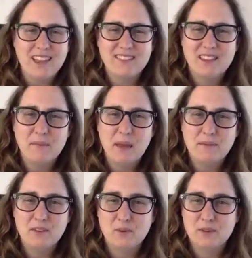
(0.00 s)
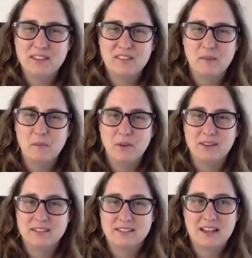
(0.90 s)
Sometimes it's really simple.
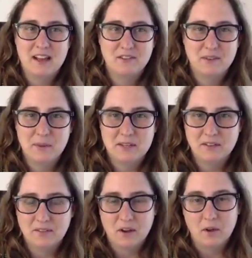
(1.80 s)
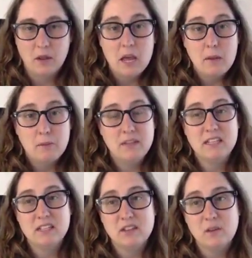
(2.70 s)
It doesn't have to be difficult. But
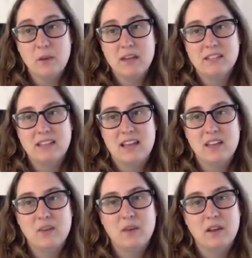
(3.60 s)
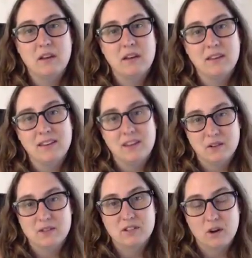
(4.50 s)
these are the ways that you can,
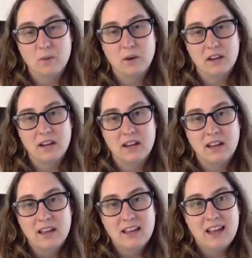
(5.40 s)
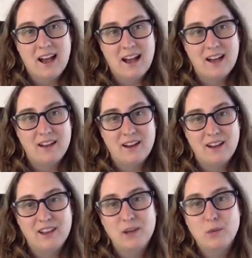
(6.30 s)
start working a
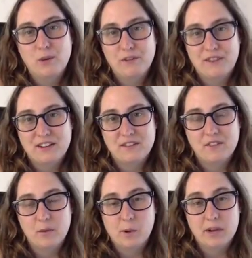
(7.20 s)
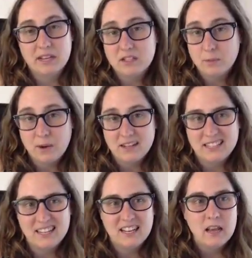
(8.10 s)
little more effectively while kids are
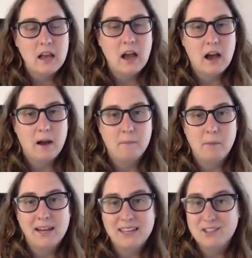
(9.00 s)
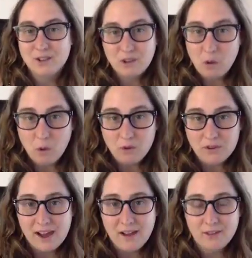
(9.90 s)
present. My kids are a little older
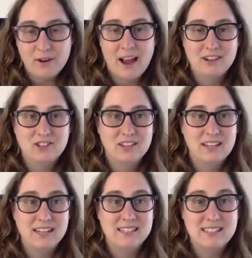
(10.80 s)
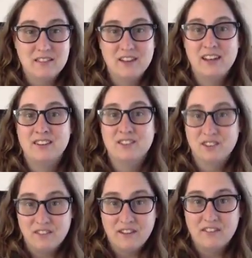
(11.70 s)
now. They're actually 7 and
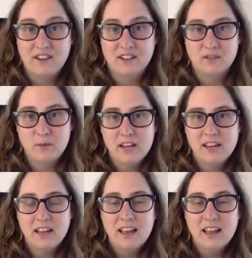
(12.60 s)
turning 5 next week.